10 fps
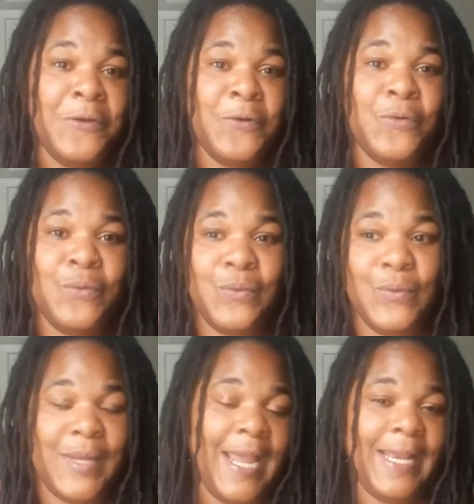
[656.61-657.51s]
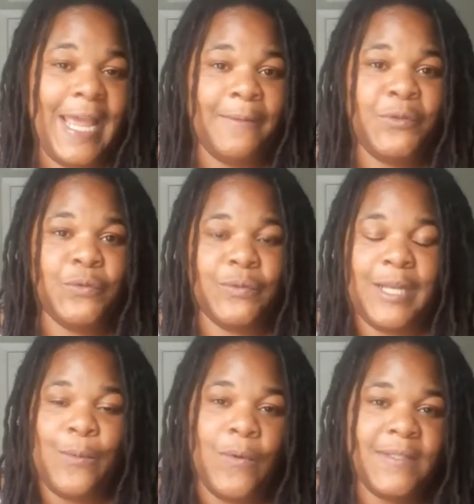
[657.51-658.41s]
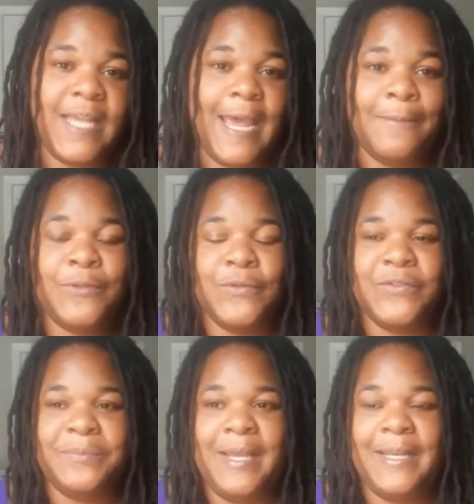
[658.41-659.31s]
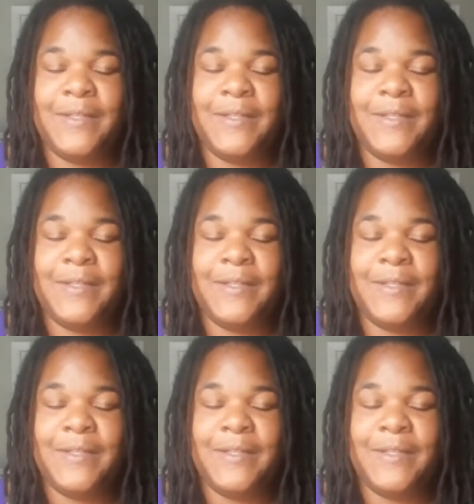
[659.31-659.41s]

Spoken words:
who can have children and want to have children, man.